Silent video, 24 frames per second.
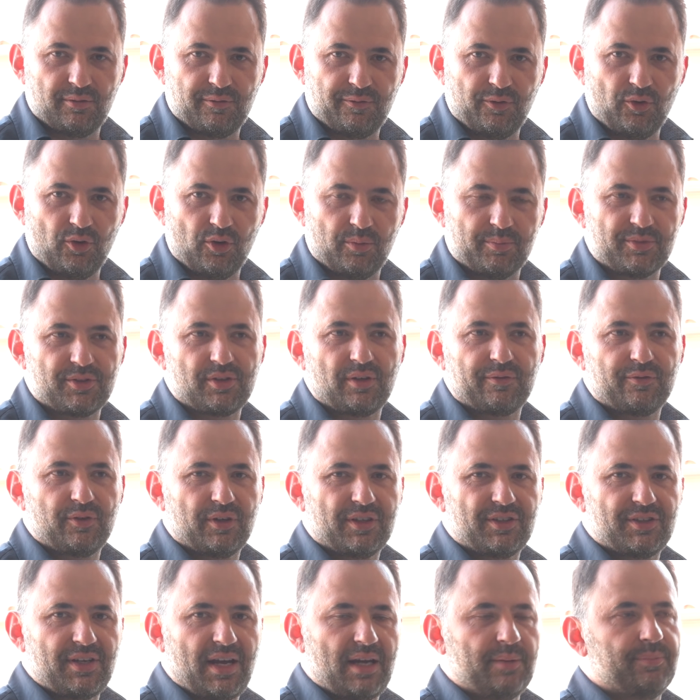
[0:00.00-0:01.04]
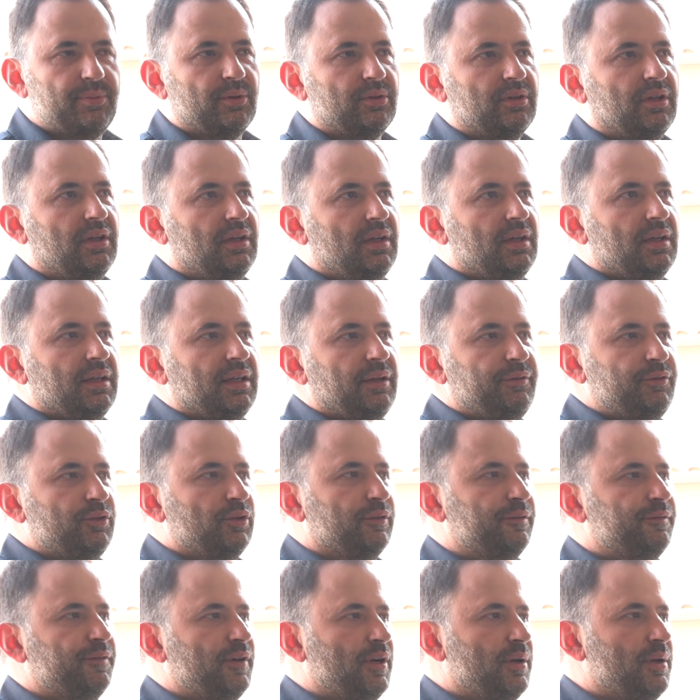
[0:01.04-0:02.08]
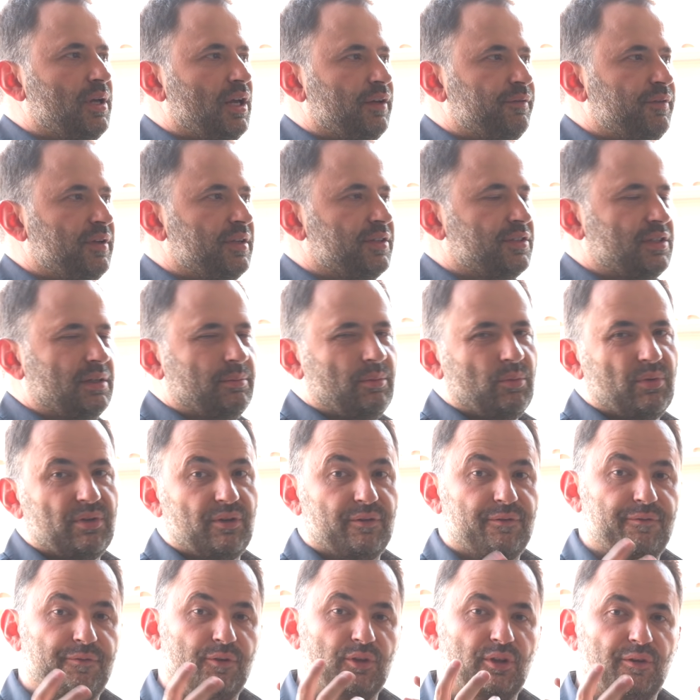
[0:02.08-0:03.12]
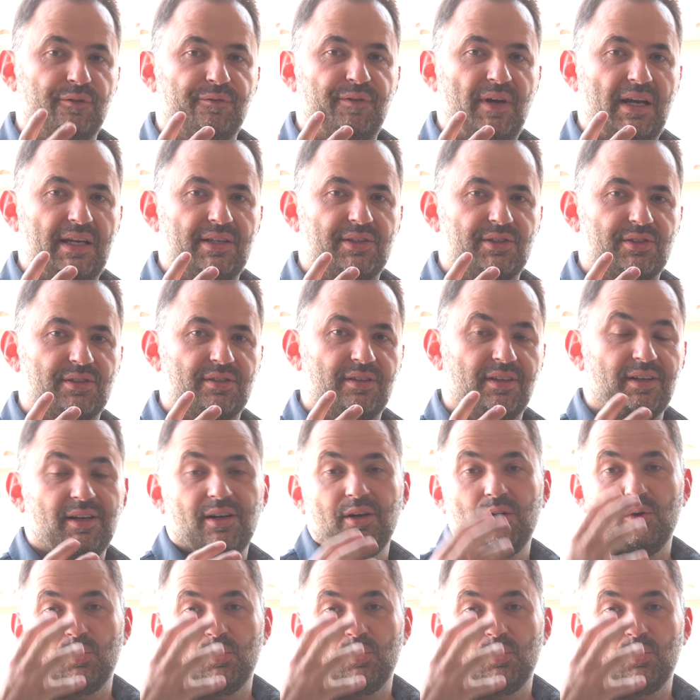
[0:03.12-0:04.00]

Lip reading: and form. So for example, if you're photographing someone with a fuller face,